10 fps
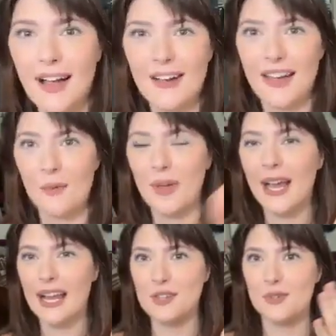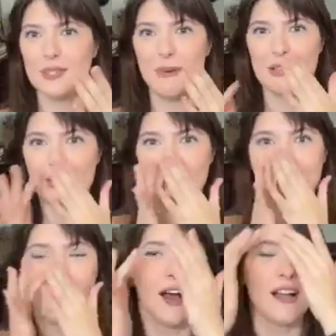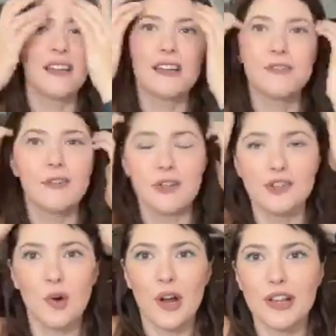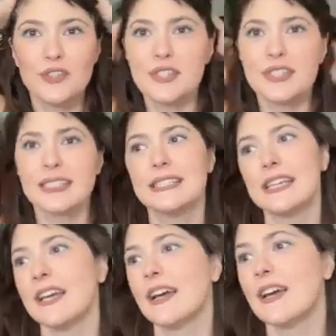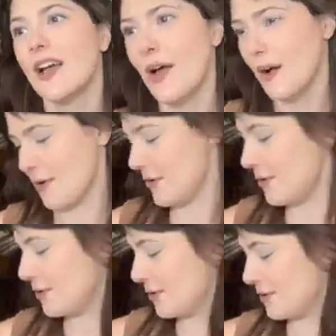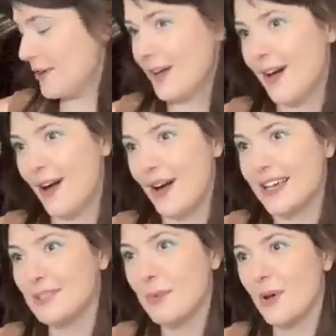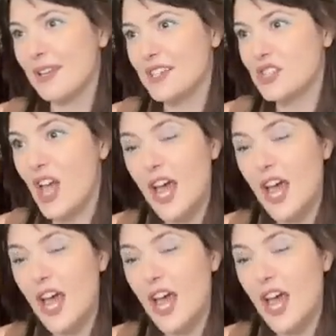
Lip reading: right, we got to do a special song for George since he's here. Oh, Augie's Polish?